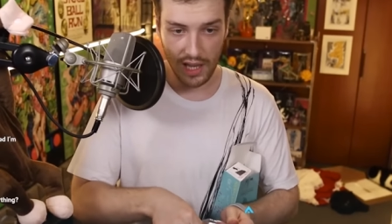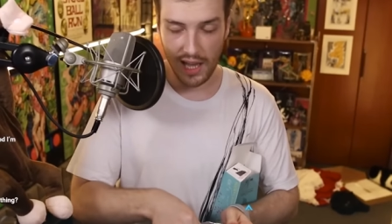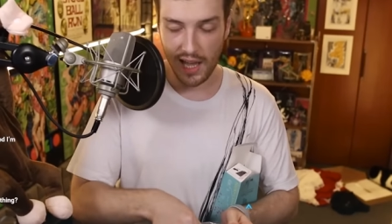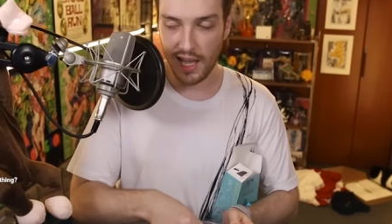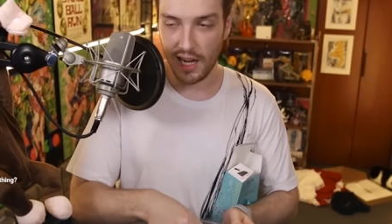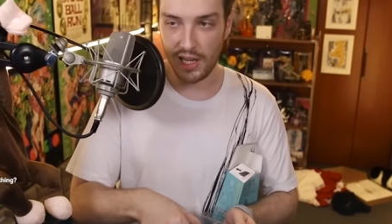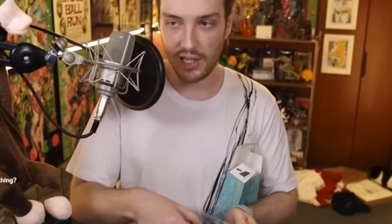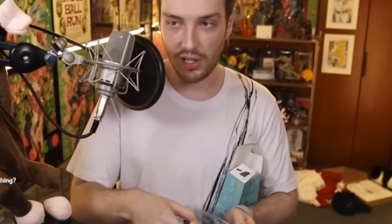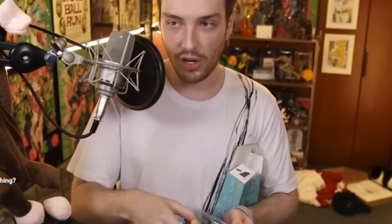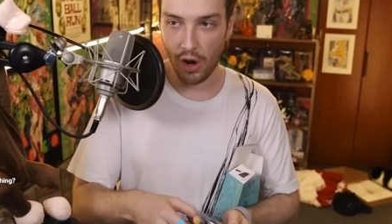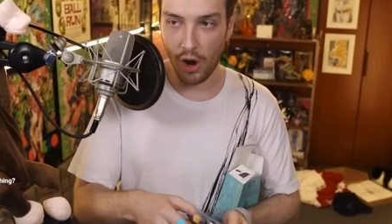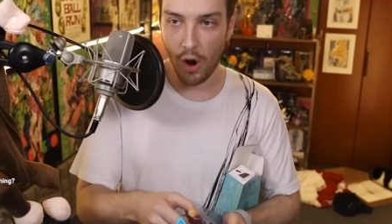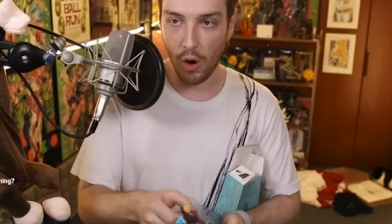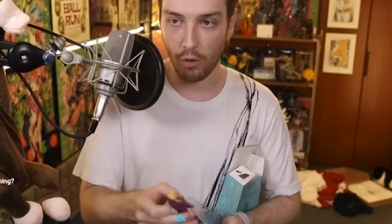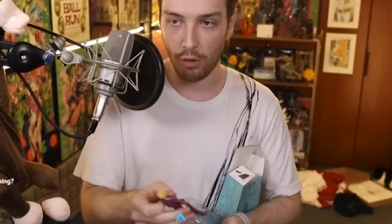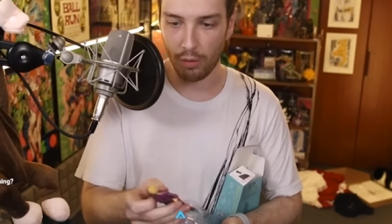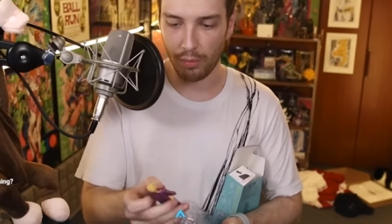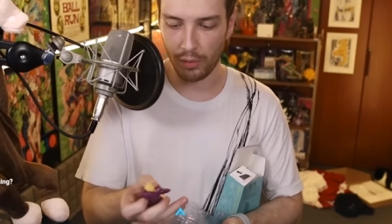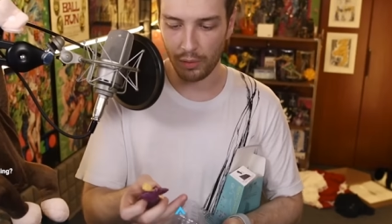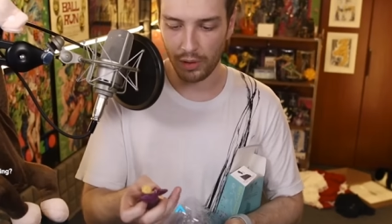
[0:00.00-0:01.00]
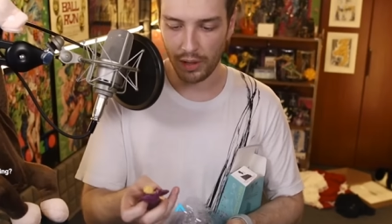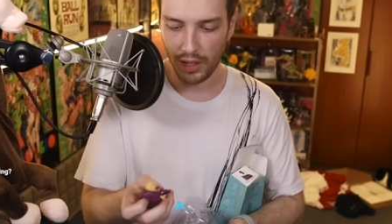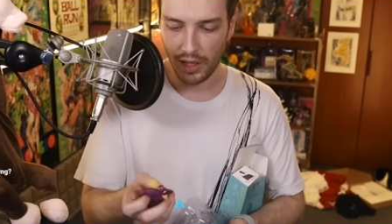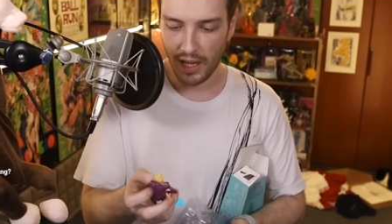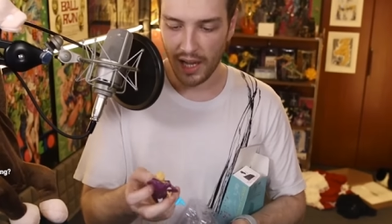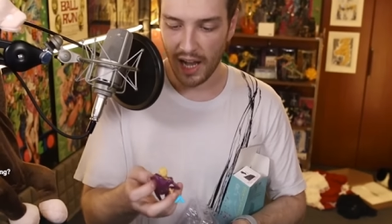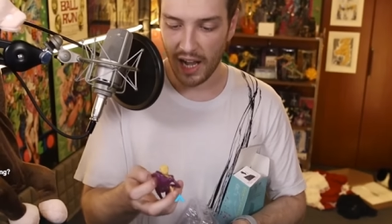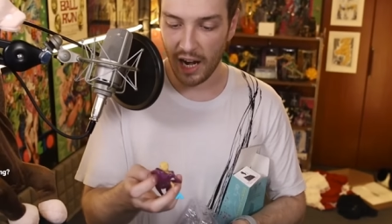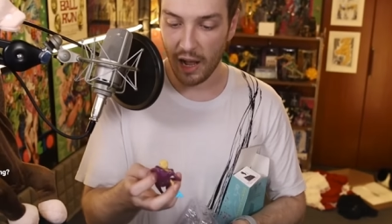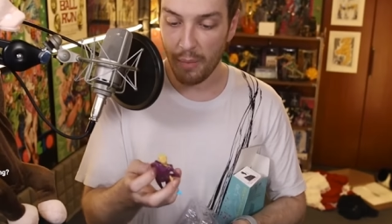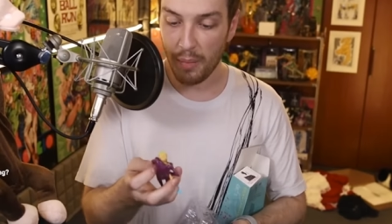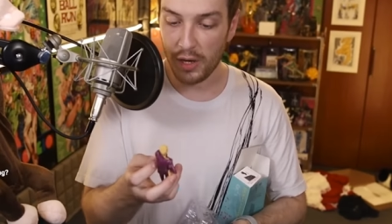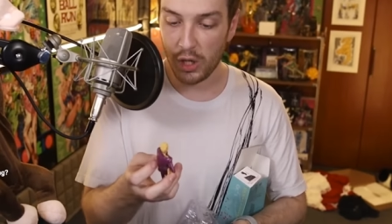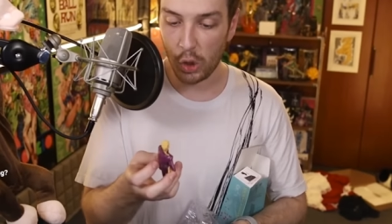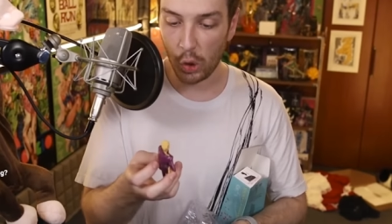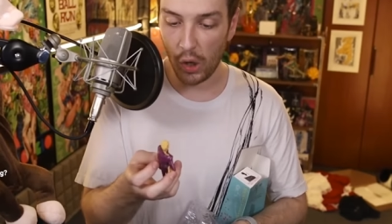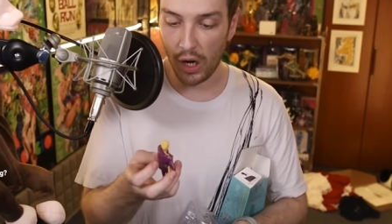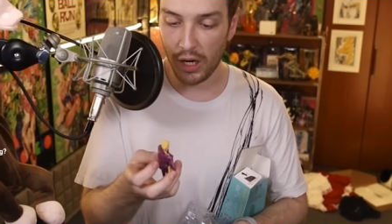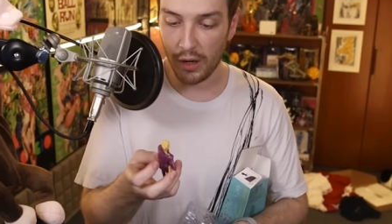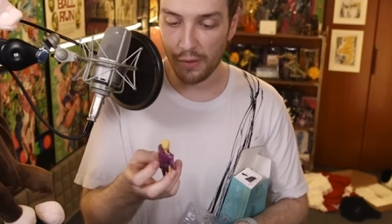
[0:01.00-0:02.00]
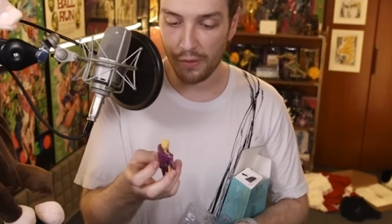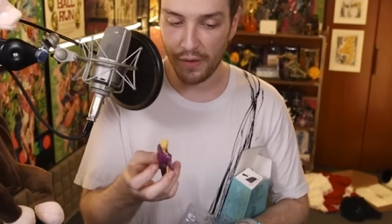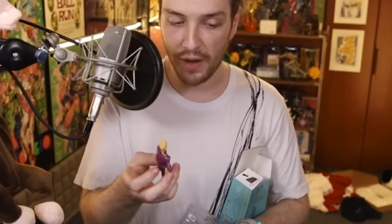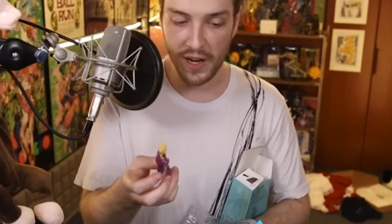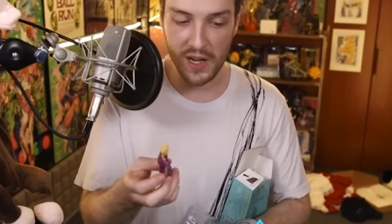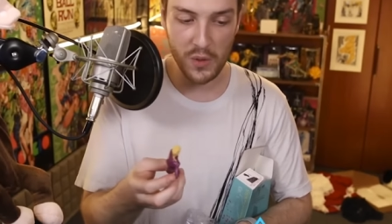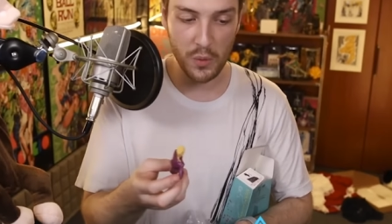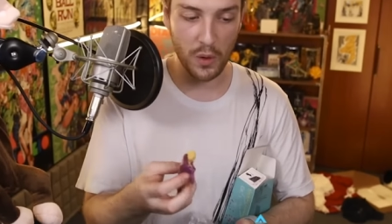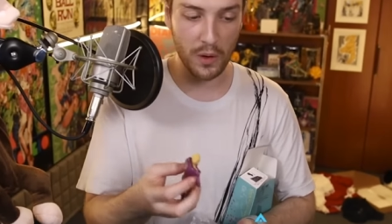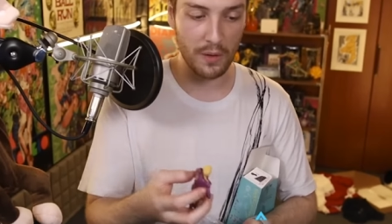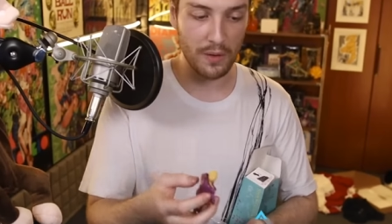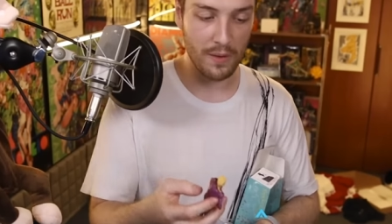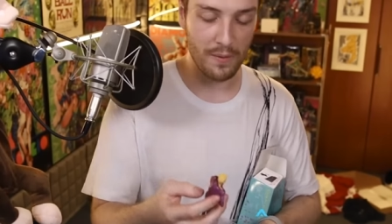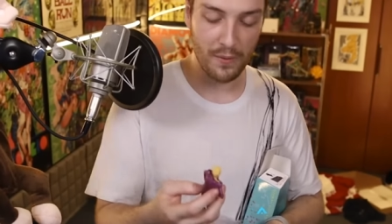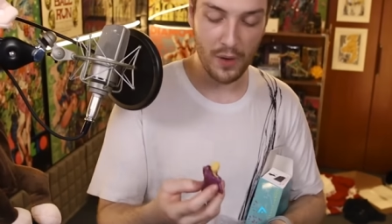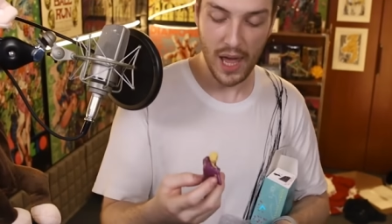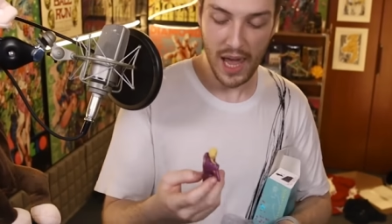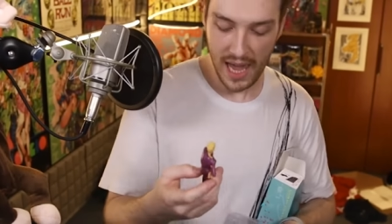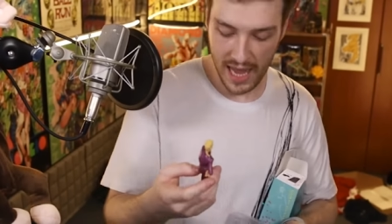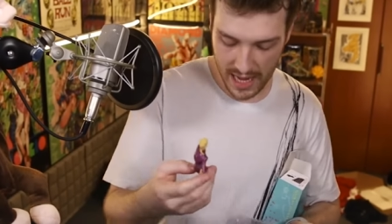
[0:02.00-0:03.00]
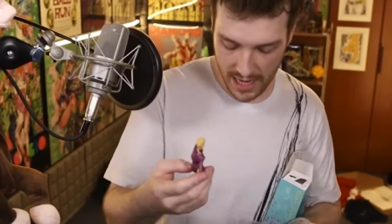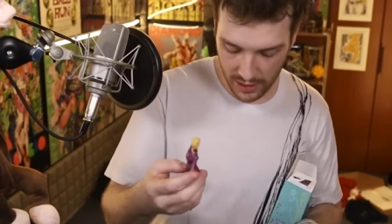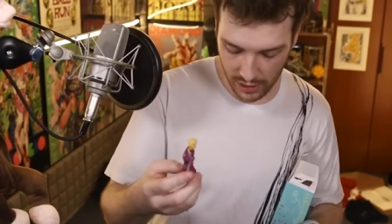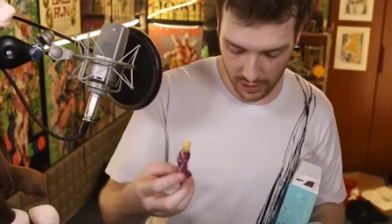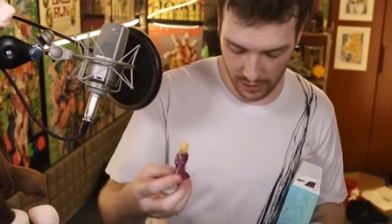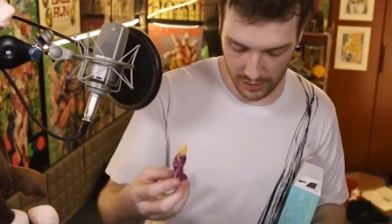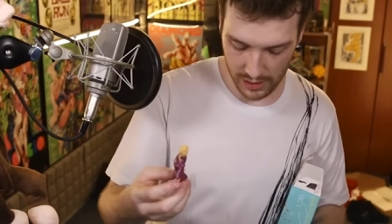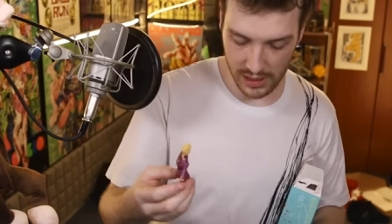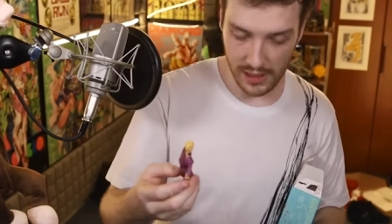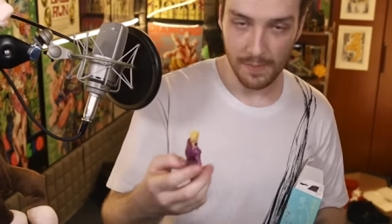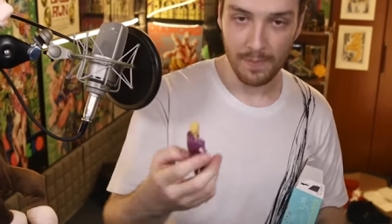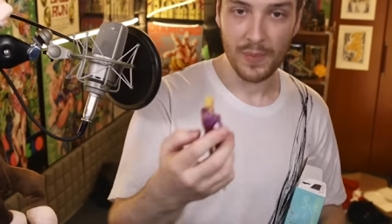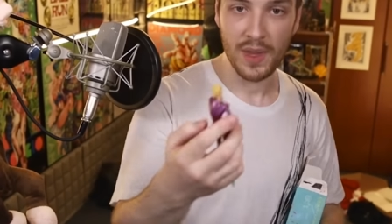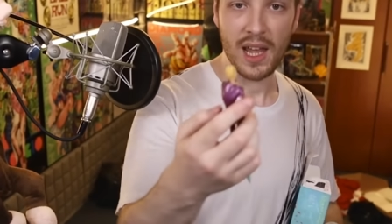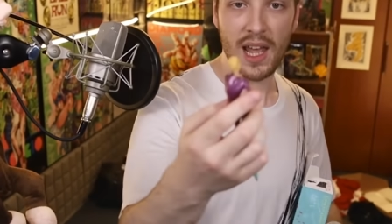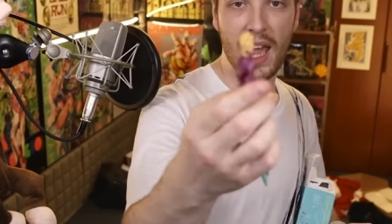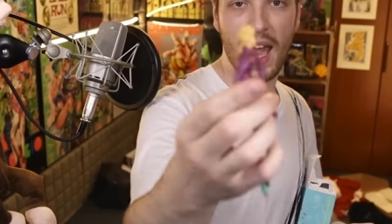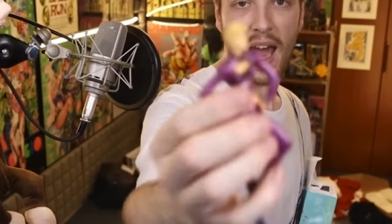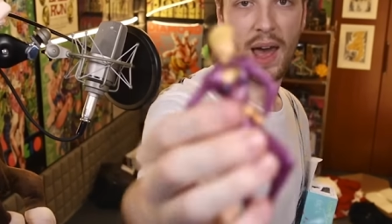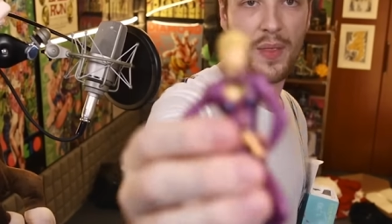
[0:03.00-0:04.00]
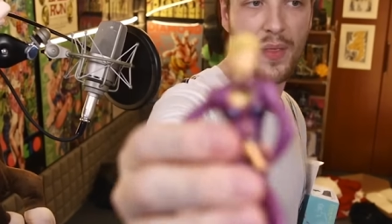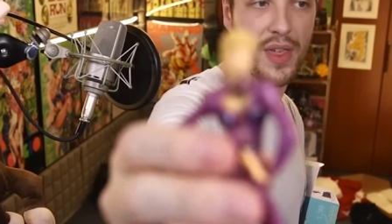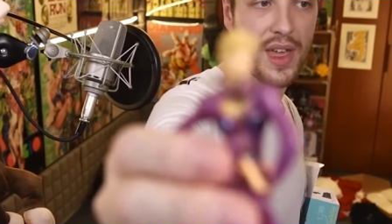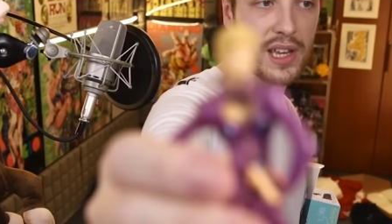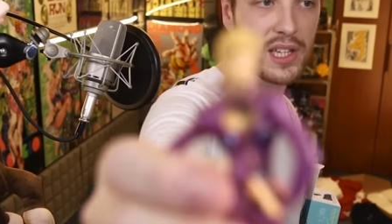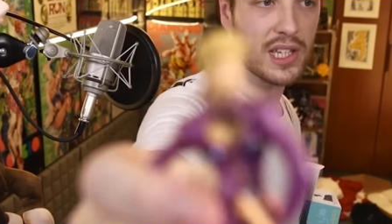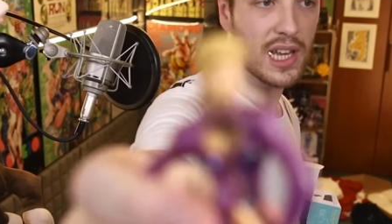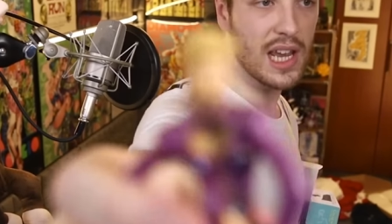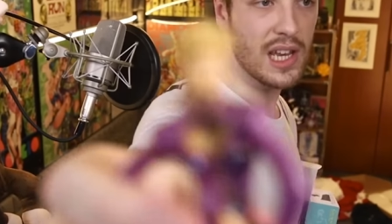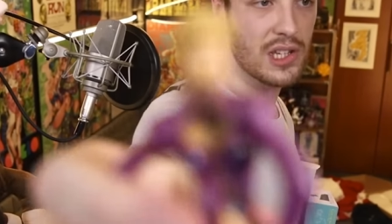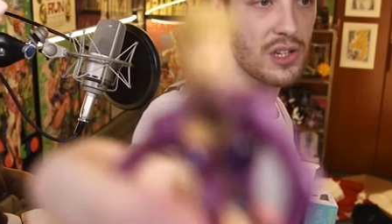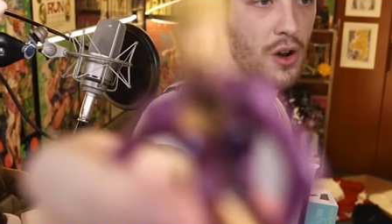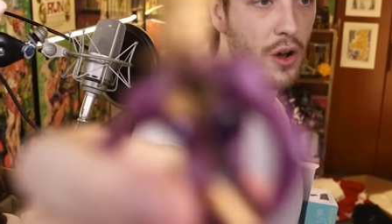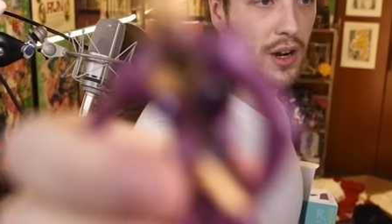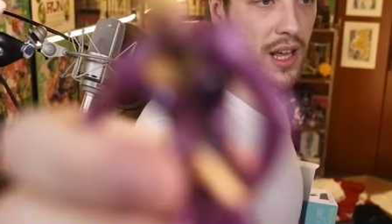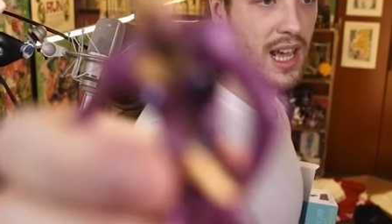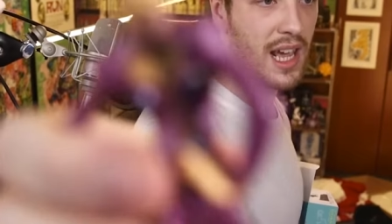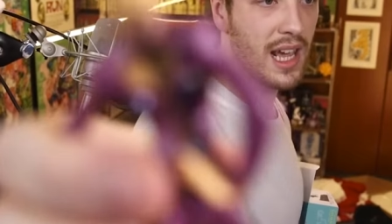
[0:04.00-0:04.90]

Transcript: It is horrible. And I've been trying to find one for ages. And this is not